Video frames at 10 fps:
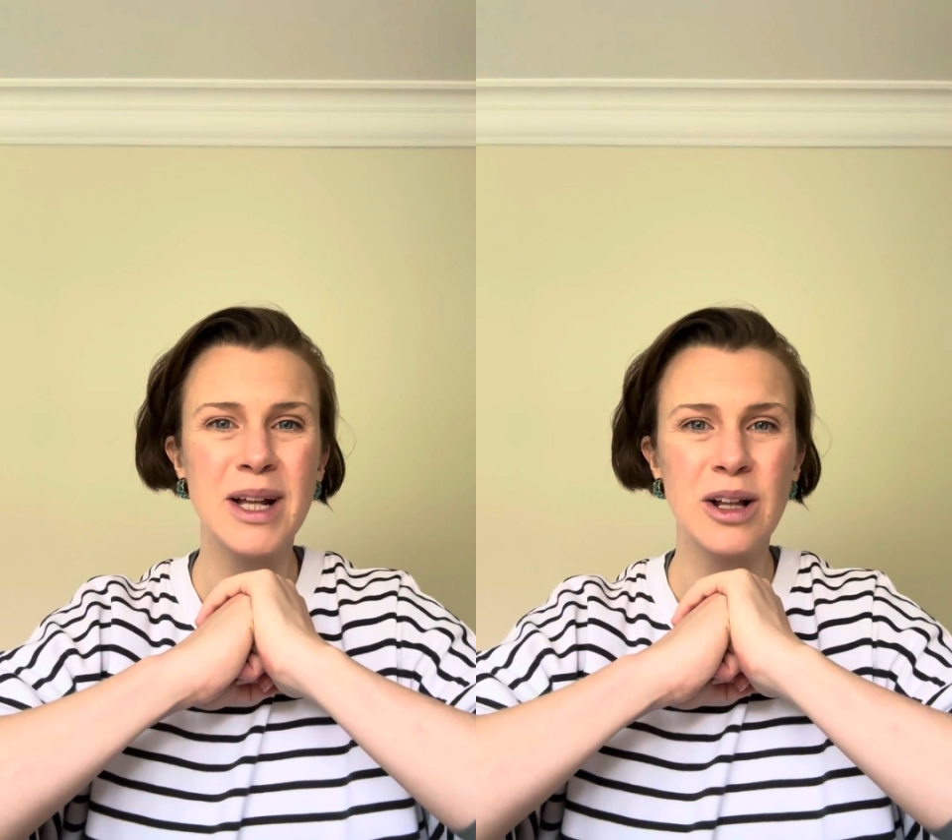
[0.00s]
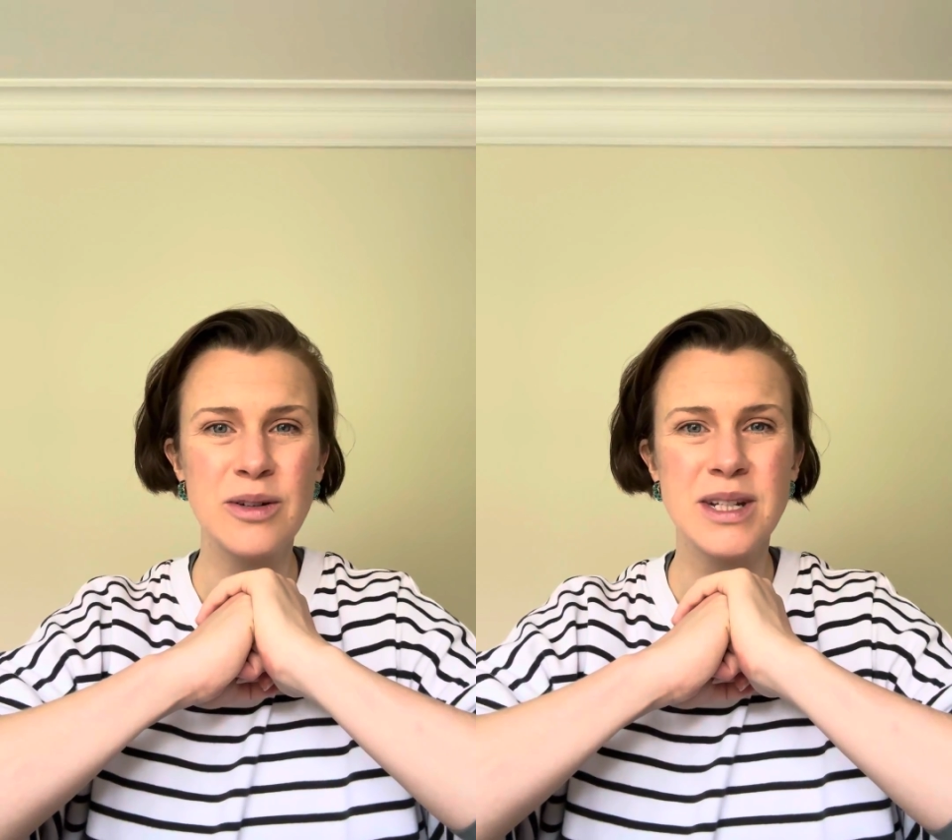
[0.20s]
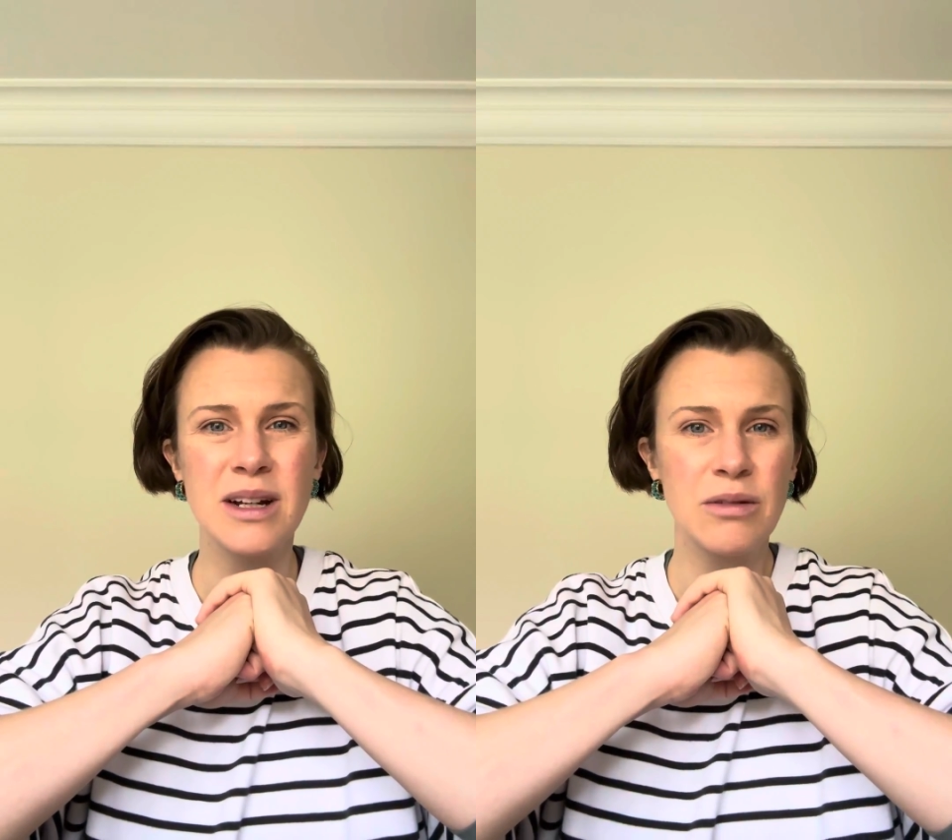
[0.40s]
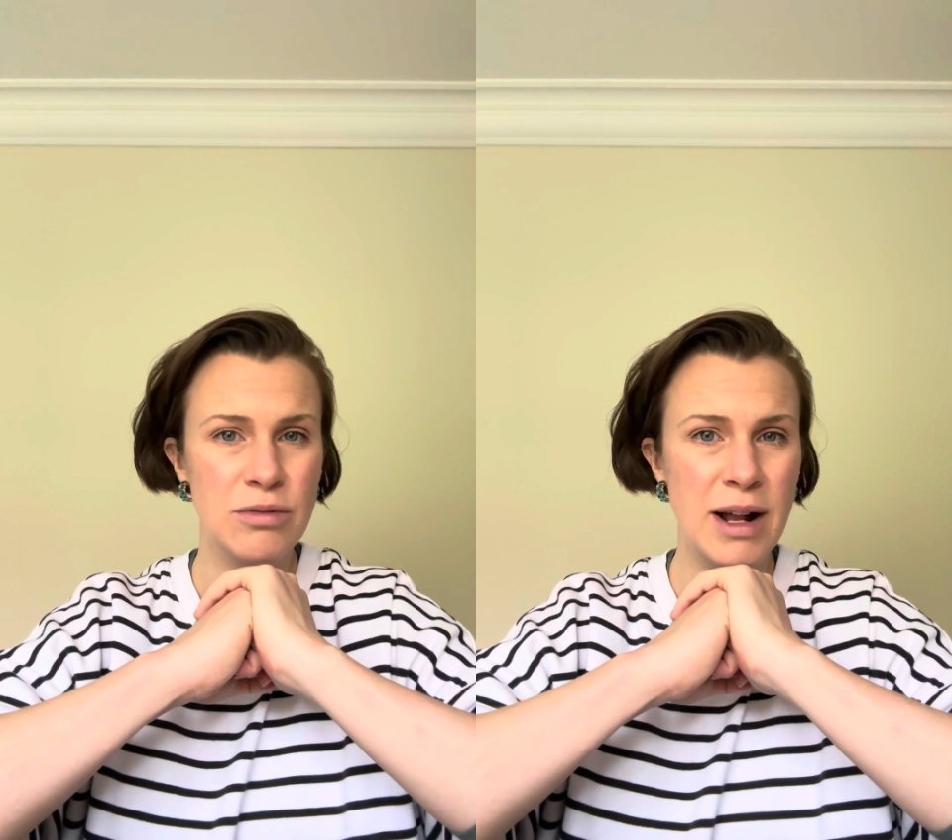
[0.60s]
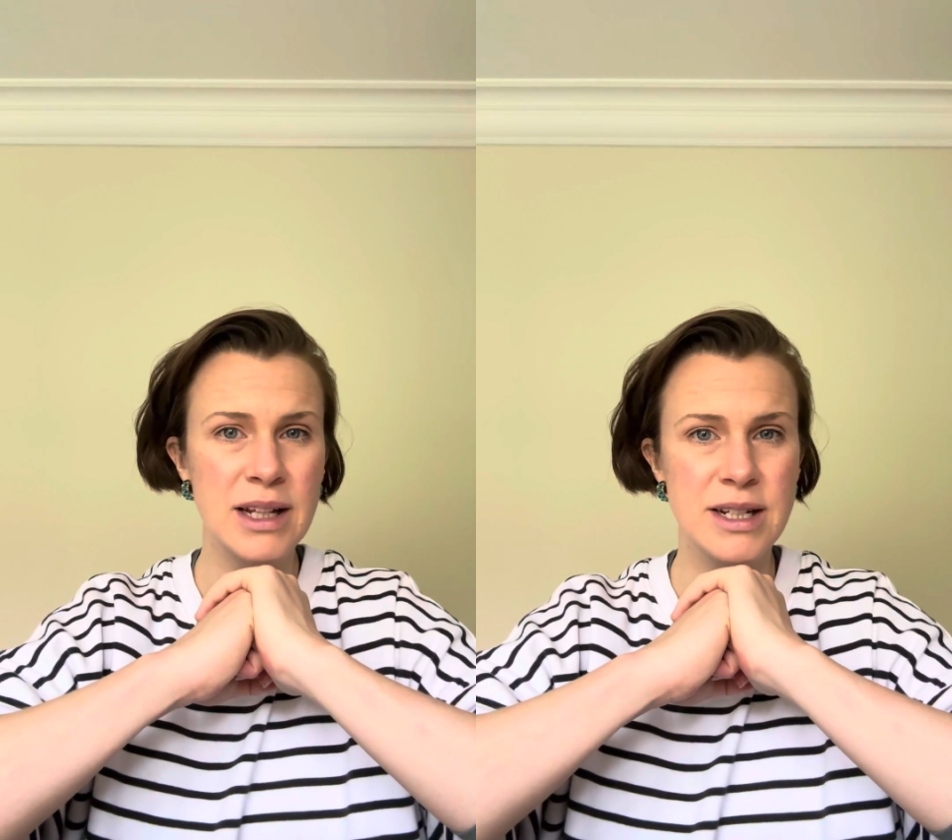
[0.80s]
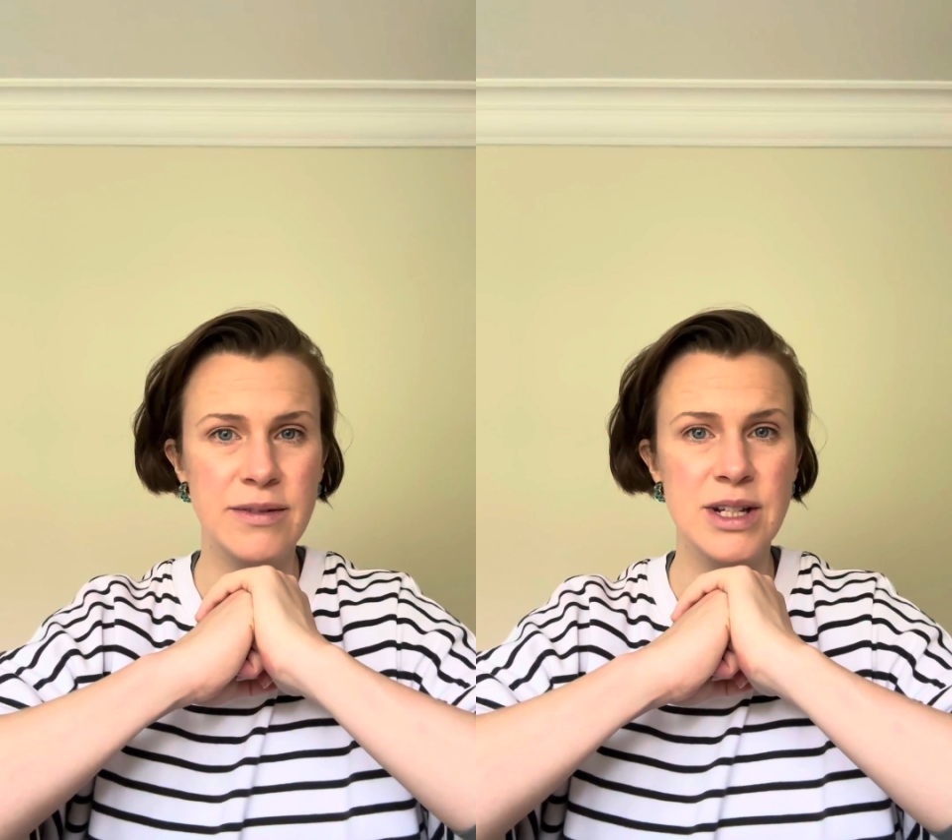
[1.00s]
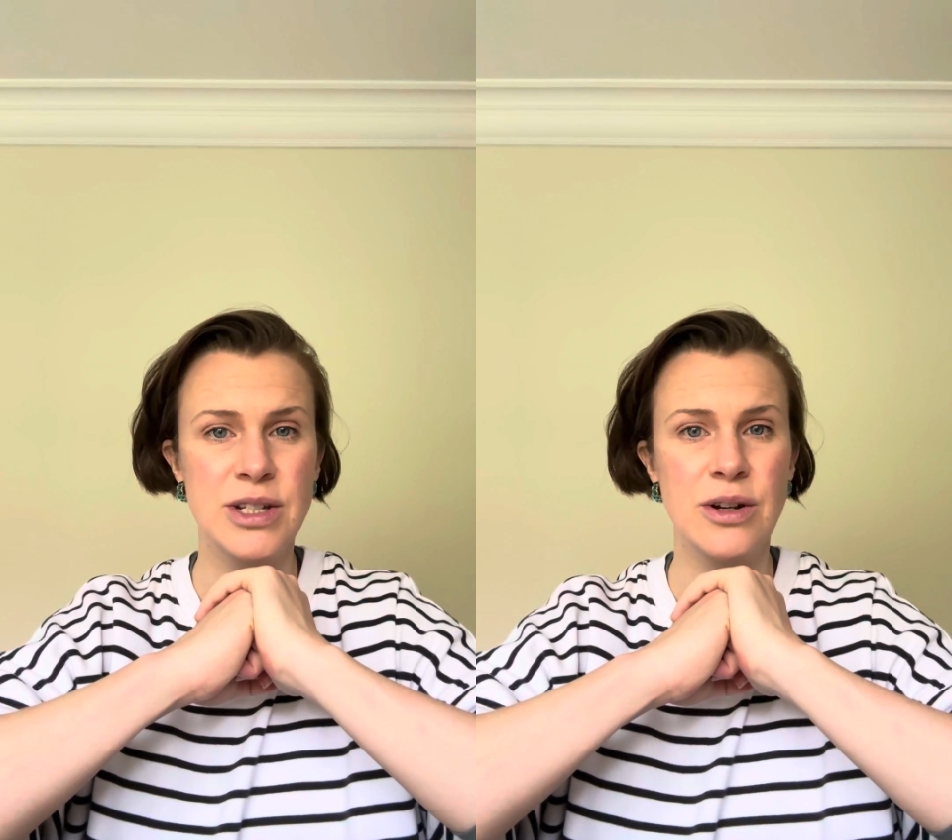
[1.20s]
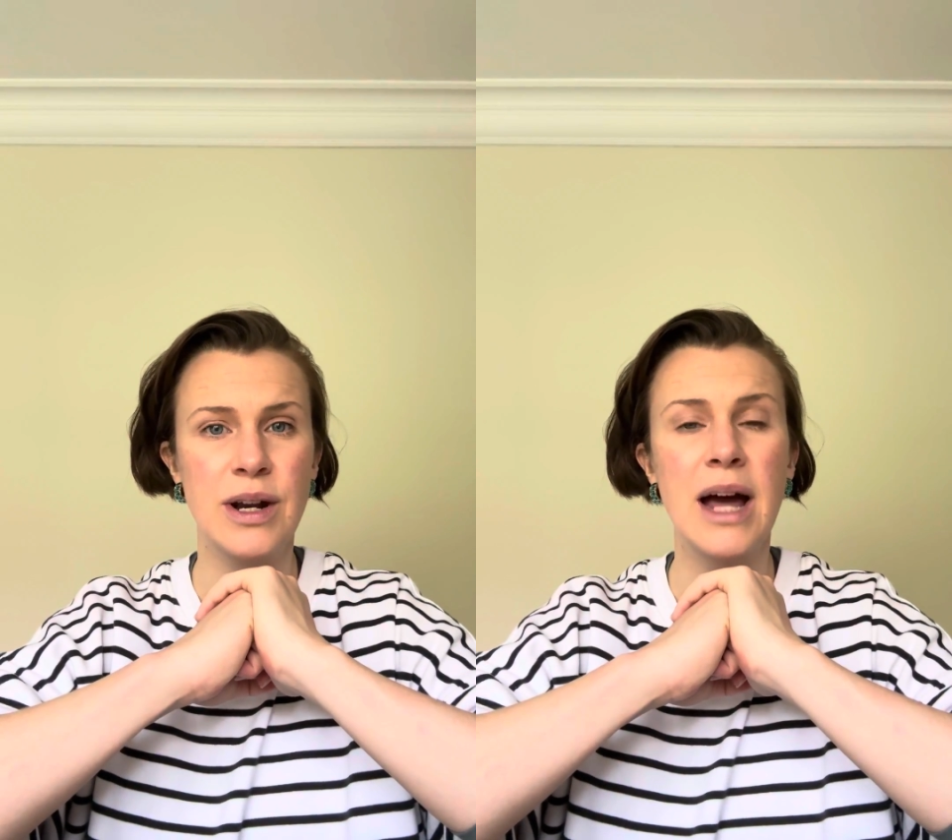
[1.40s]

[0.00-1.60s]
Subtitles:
closing relatively soon,